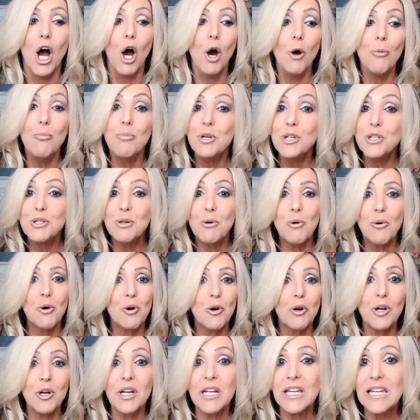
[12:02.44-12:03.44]

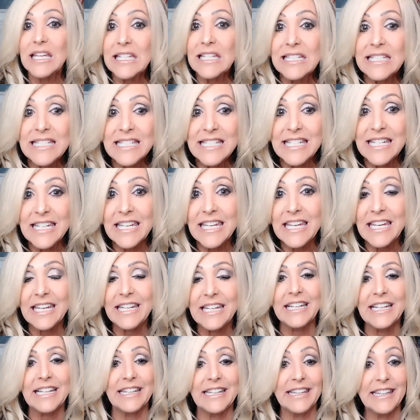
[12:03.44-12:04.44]
Opendoor,
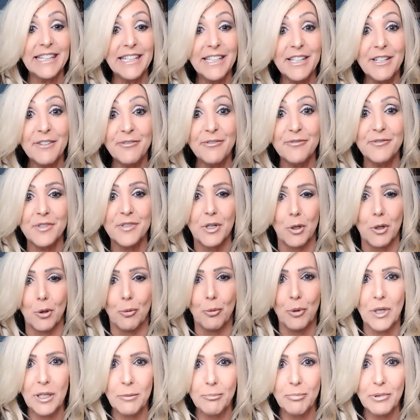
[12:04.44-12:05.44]
Indeed, Lyft,
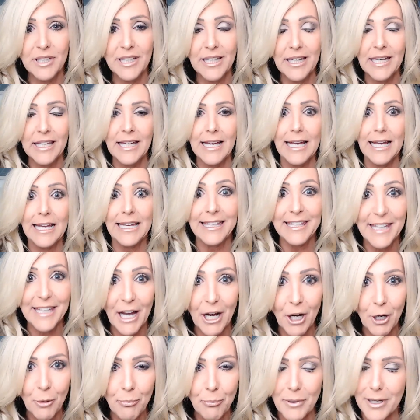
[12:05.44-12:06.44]
Weebly,
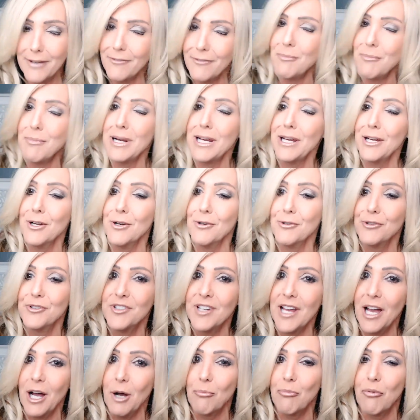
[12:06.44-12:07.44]
Yelp, everybody knows
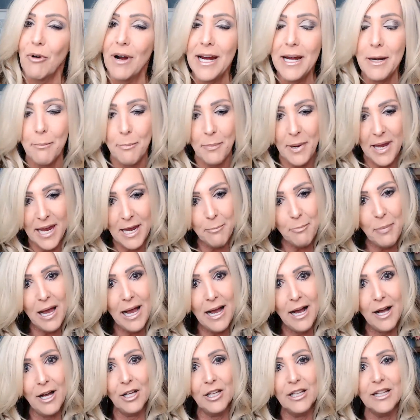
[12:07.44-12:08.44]
Yelp, right?
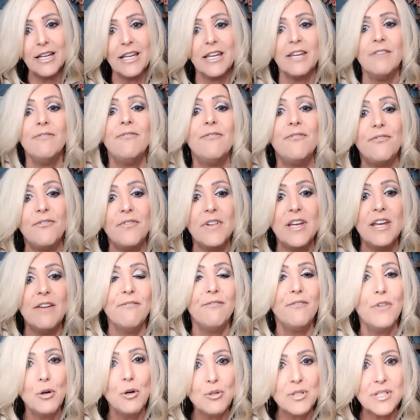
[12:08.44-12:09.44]
PayPal, In
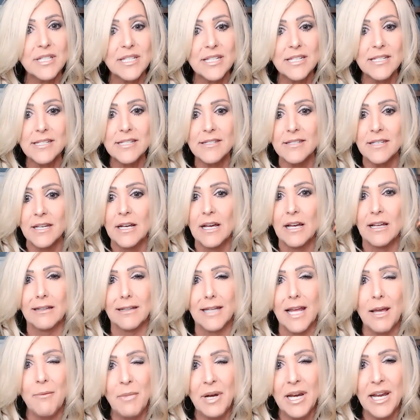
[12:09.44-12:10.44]
Infosys,
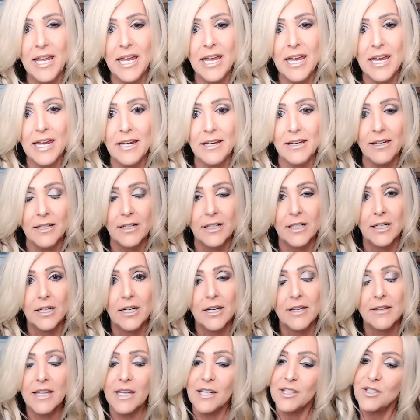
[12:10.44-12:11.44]
Lemonade.
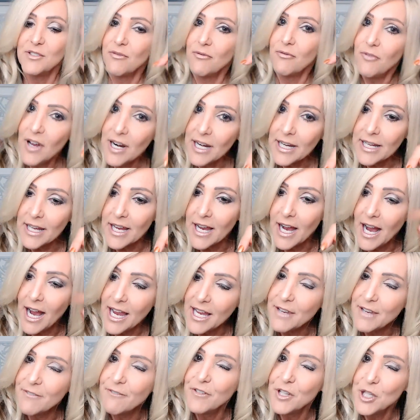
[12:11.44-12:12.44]
It's funny,
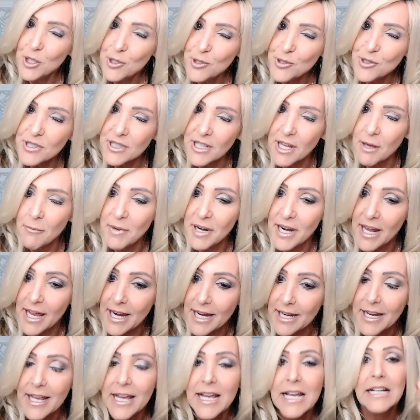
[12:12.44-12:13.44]
I've used
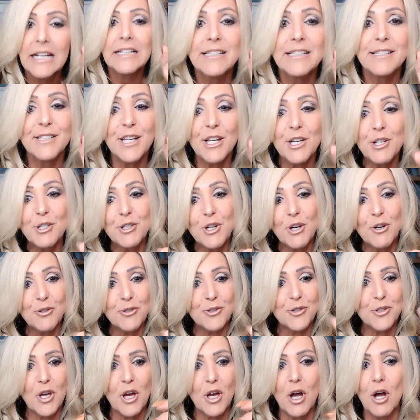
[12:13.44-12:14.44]
Lemonade.
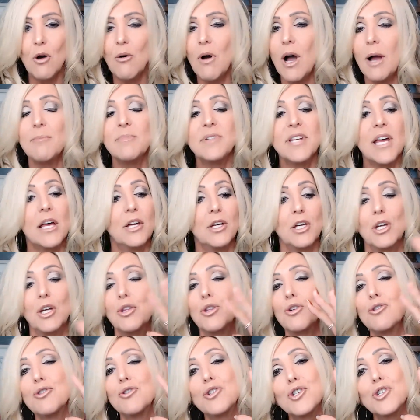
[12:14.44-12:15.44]
Sendoso, I'm telling you,
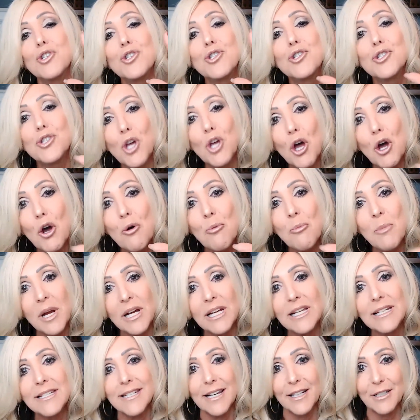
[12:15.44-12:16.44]
there's just so
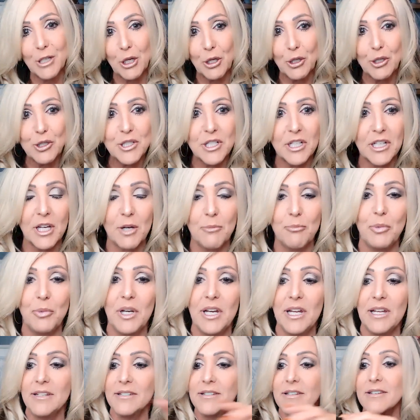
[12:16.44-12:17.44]
many technology
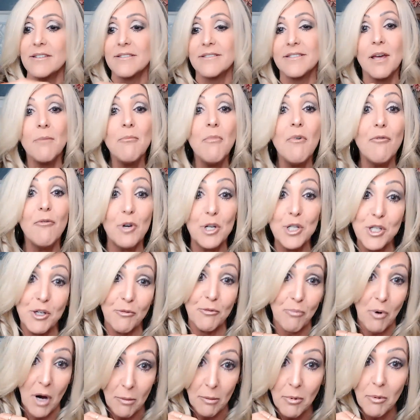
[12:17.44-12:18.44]
companies, some of which you
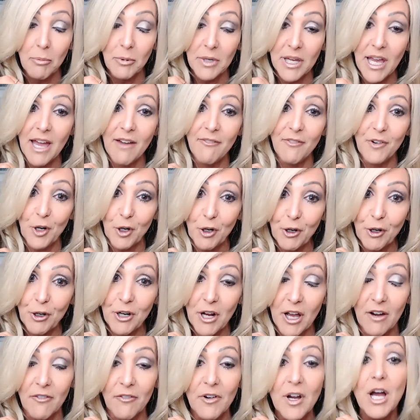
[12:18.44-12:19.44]
probably haven't heard
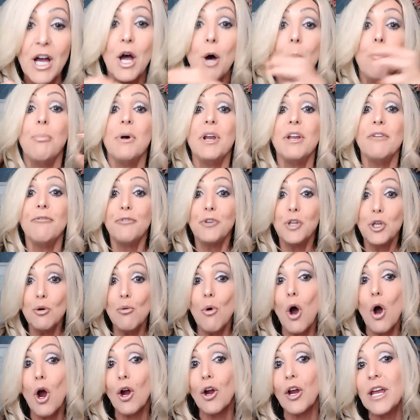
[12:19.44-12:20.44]
of, but if
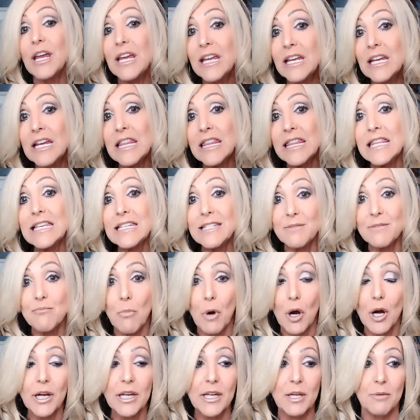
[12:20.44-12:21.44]
you are in this
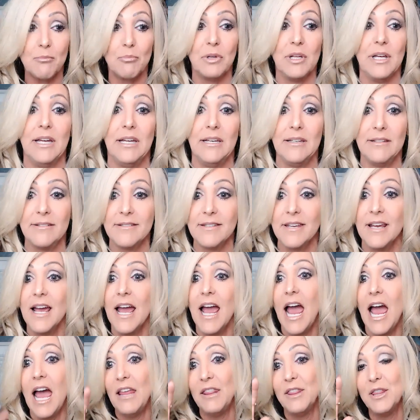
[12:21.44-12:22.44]
marketplace
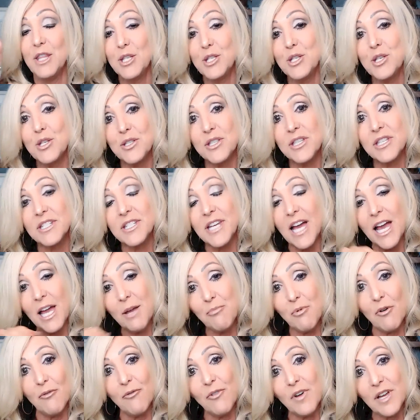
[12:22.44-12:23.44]
and this is the
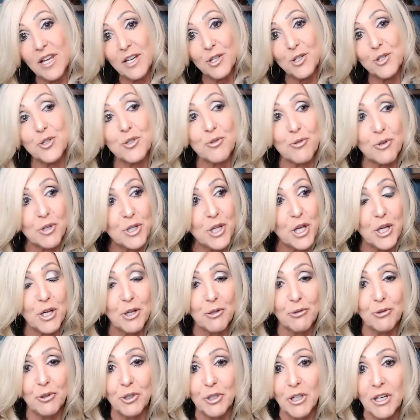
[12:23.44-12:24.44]
type of industry that
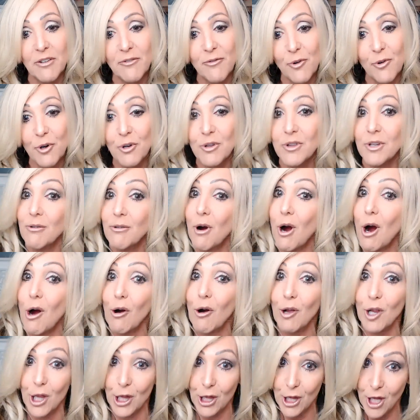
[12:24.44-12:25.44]
you're looking for, there are
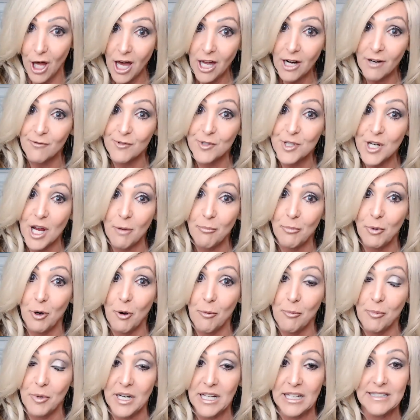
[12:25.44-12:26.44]
a lot of job
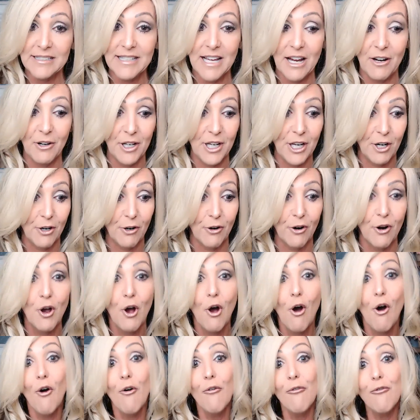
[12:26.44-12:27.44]
openings out here
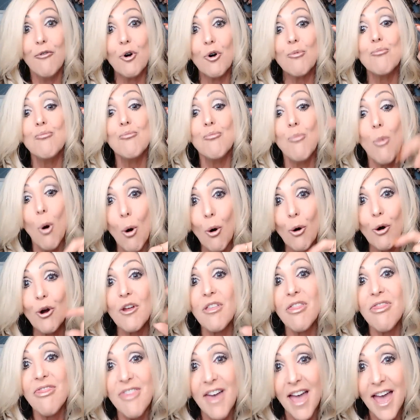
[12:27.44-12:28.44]
for
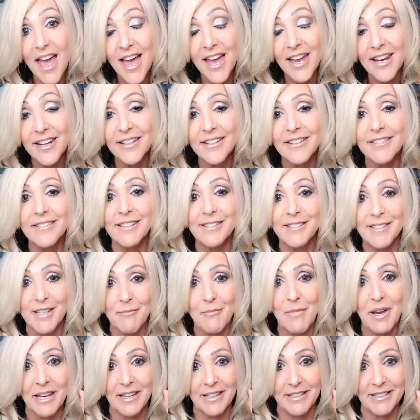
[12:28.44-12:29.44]
more than the
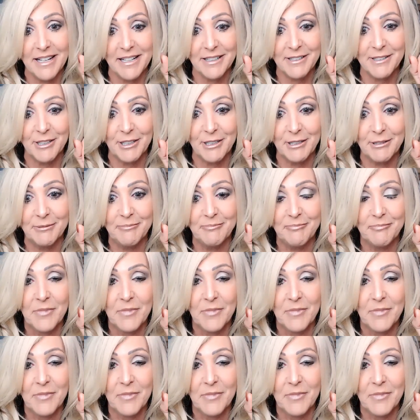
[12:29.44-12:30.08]
semiconductor.